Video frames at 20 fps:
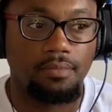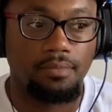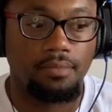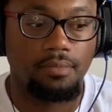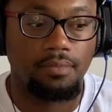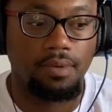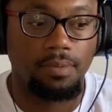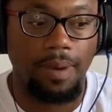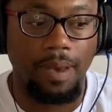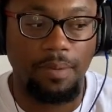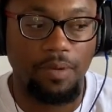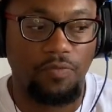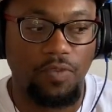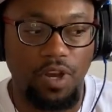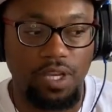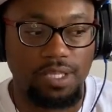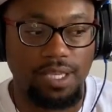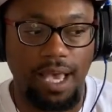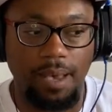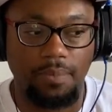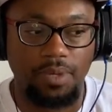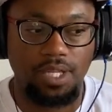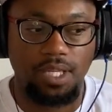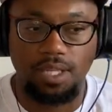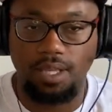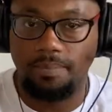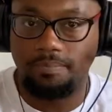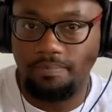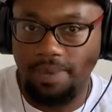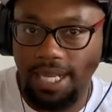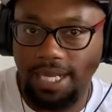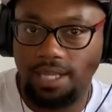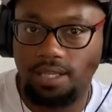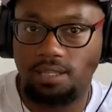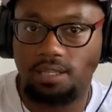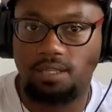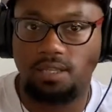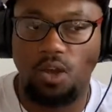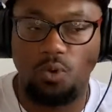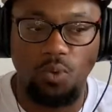it might be first time in a little
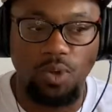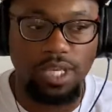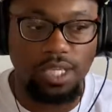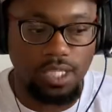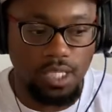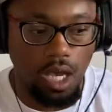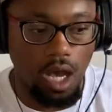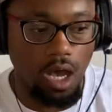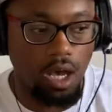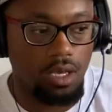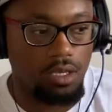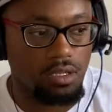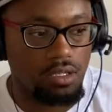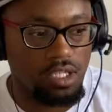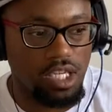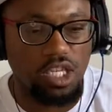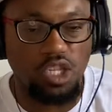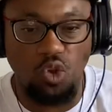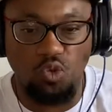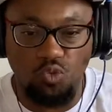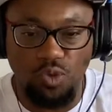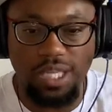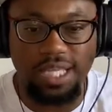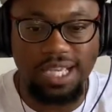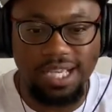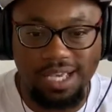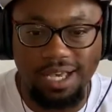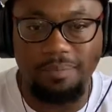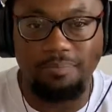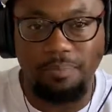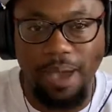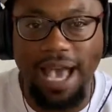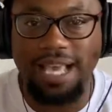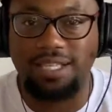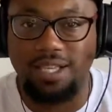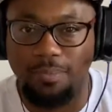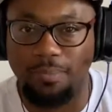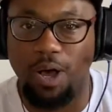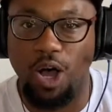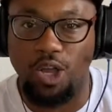minute that we saw just a really good
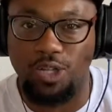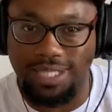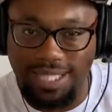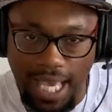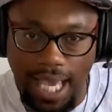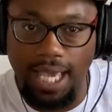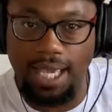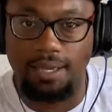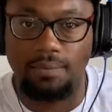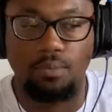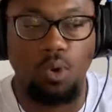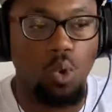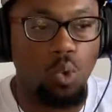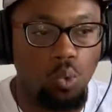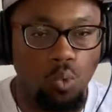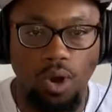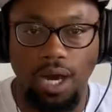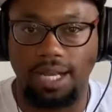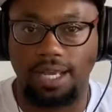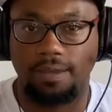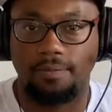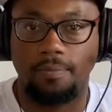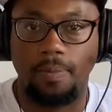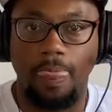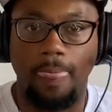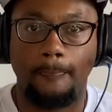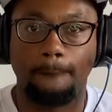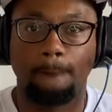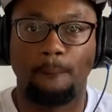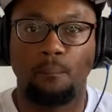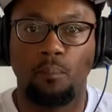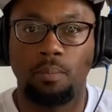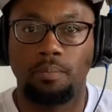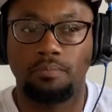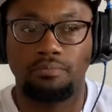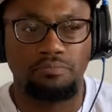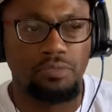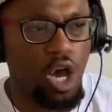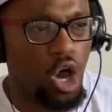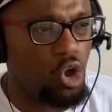basketball team win.
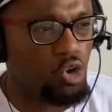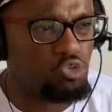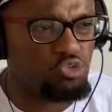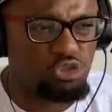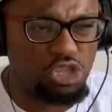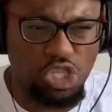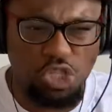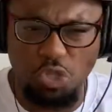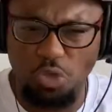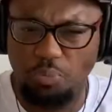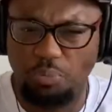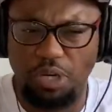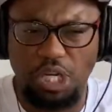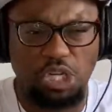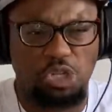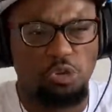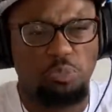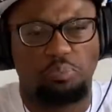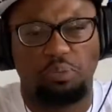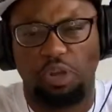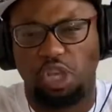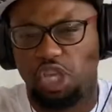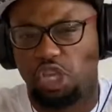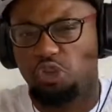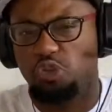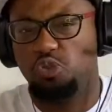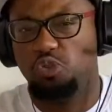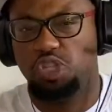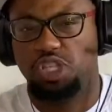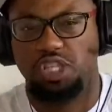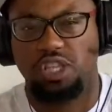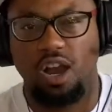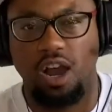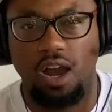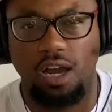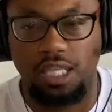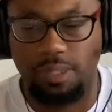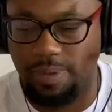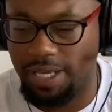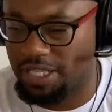No super duper huge star,
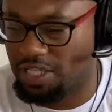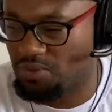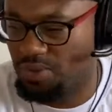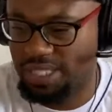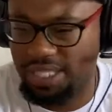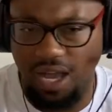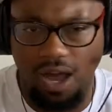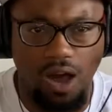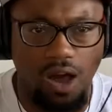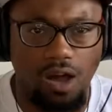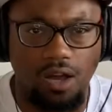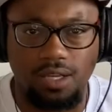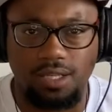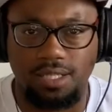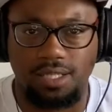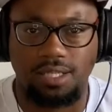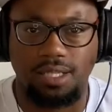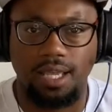especially with the Hawks.